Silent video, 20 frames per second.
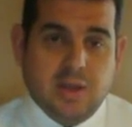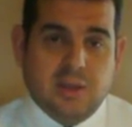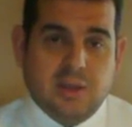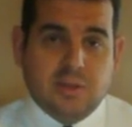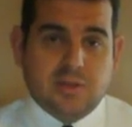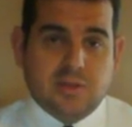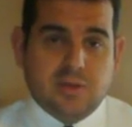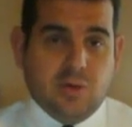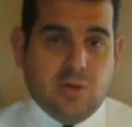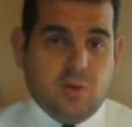
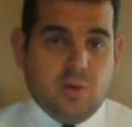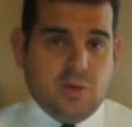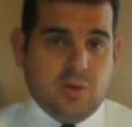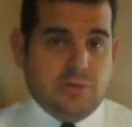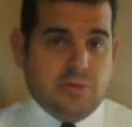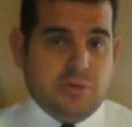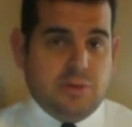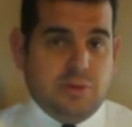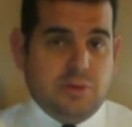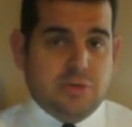This will go on
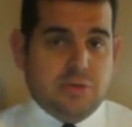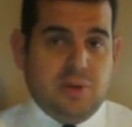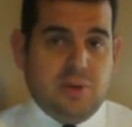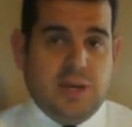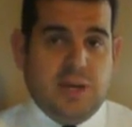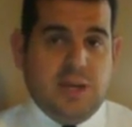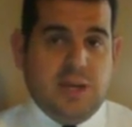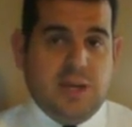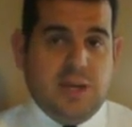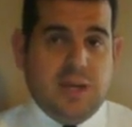through the
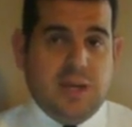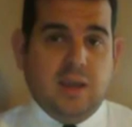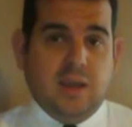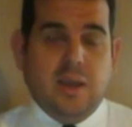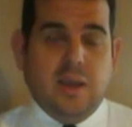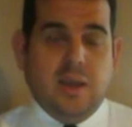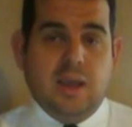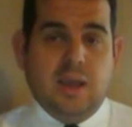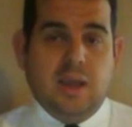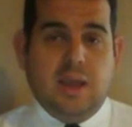training,
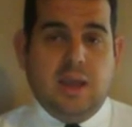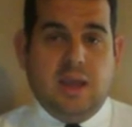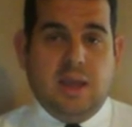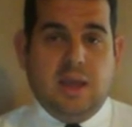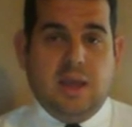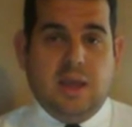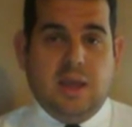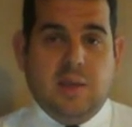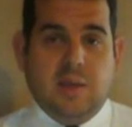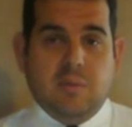
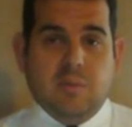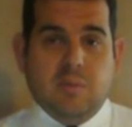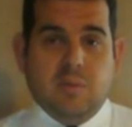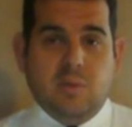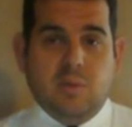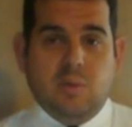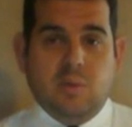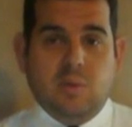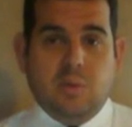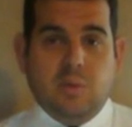
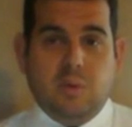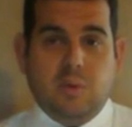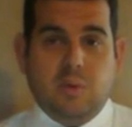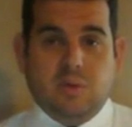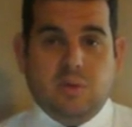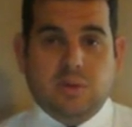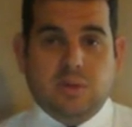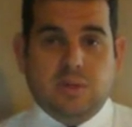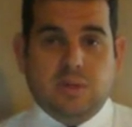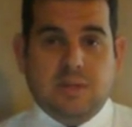where we'll